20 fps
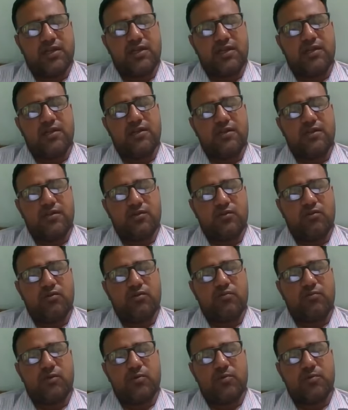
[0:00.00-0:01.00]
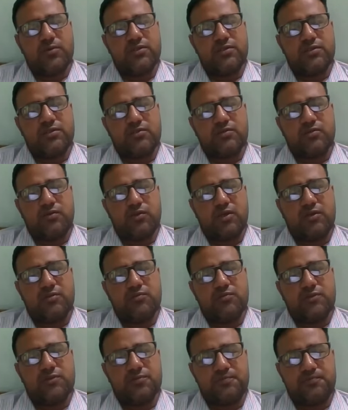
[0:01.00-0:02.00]
and pure purpose
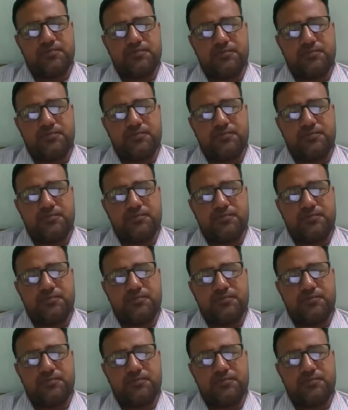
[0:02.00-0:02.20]
sorghums